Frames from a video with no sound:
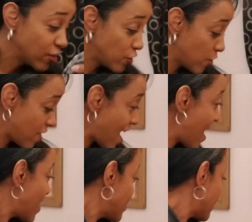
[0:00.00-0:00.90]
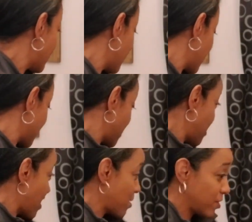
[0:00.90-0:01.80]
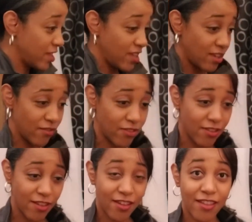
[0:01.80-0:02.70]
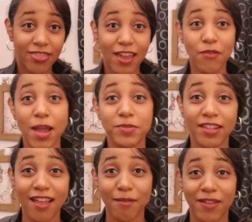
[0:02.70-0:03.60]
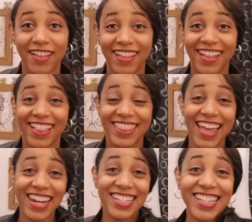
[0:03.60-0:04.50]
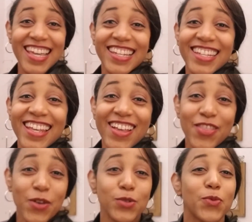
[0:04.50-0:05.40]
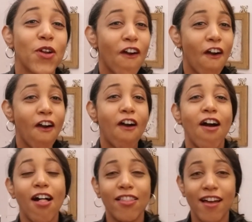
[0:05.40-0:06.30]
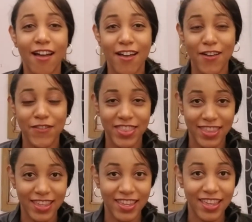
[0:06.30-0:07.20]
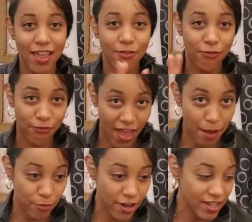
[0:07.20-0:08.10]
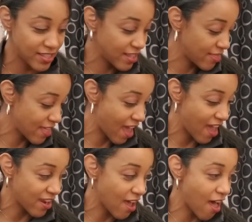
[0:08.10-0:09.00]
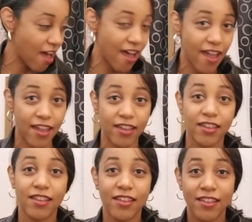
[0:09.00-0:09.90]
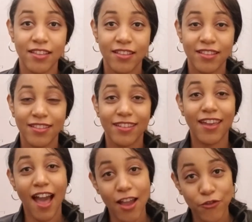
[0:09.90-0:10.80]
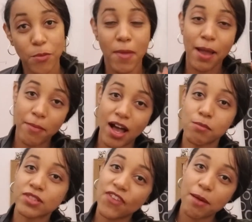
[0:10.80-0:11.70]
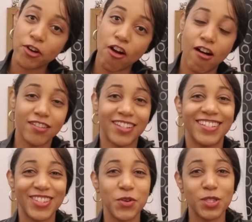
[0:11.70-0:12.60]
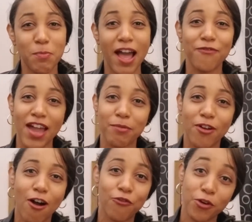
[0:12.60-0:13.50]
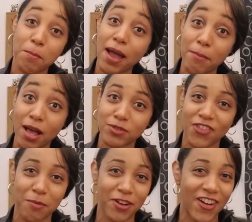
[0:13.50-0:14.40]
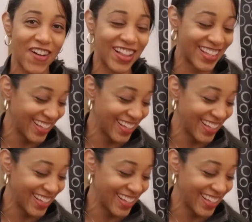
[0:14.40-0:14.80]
so that, I believe, that wraps it up. That is it. Those were all of the fabrics that I got from my mom's fabric haul. So it's my fabric haul from my mom's fabric haul.